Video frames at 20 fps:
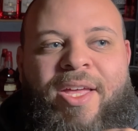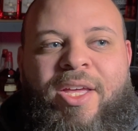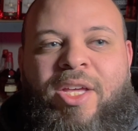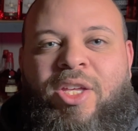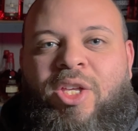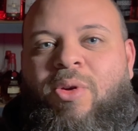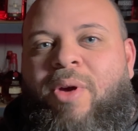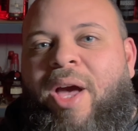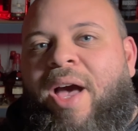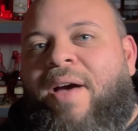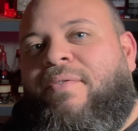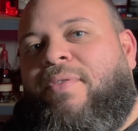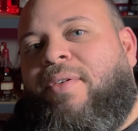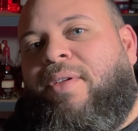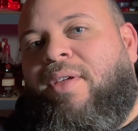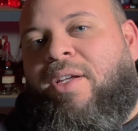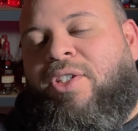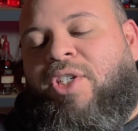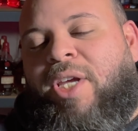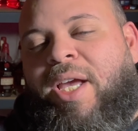you have
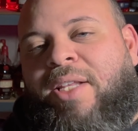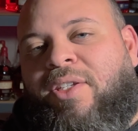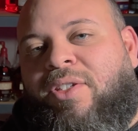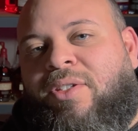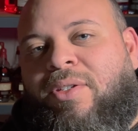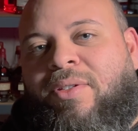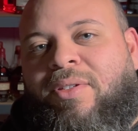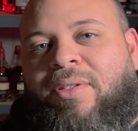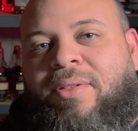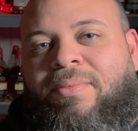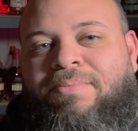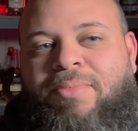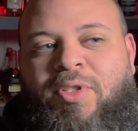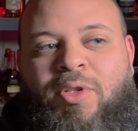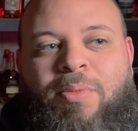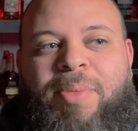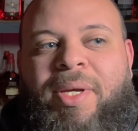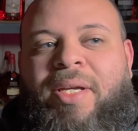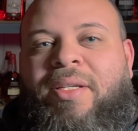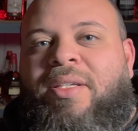a chance to to
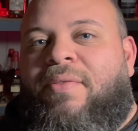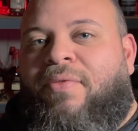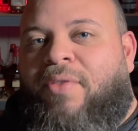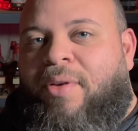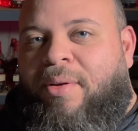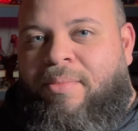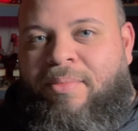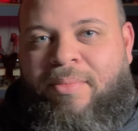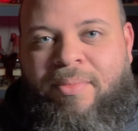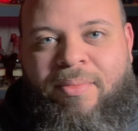pick different